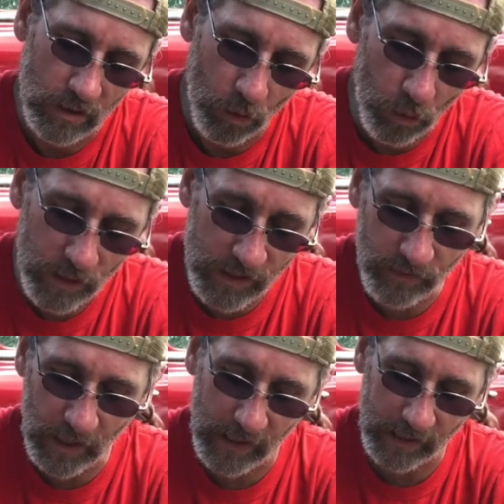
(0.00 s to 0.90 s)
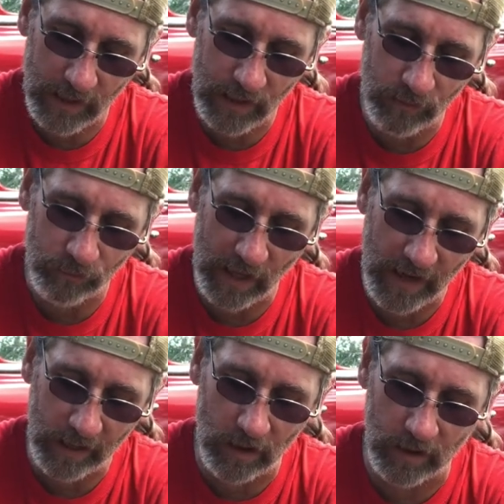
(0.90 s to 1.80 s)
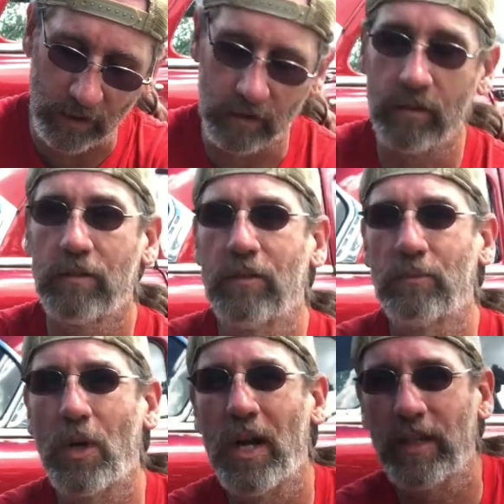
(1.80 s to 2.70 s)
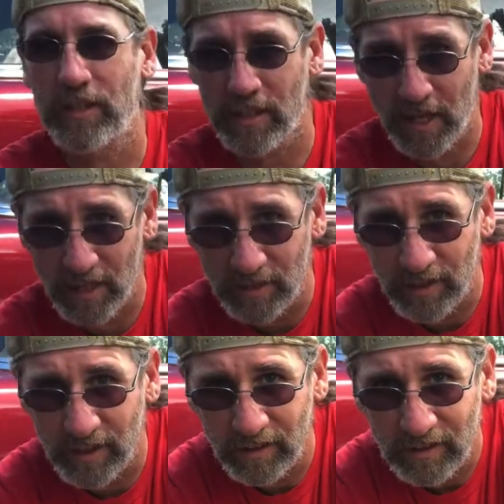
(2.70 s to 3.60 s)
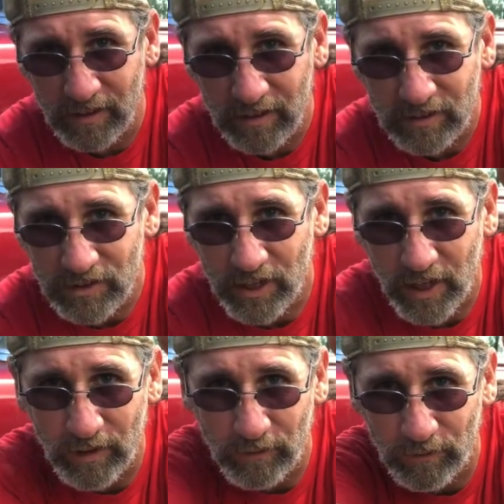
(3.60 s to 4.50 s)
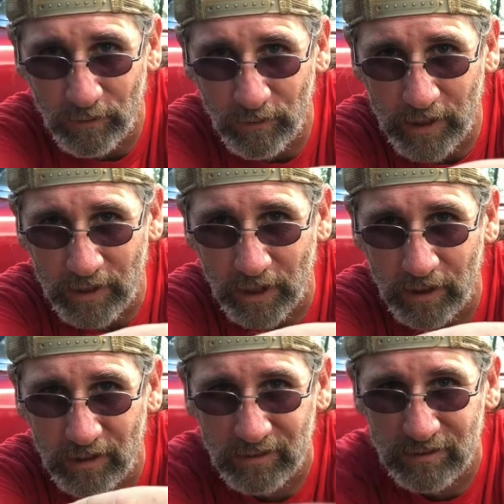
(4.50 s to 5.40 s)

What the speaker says: Oh, it's even got a Canadian flag on her. Product Canada. See that? Right there.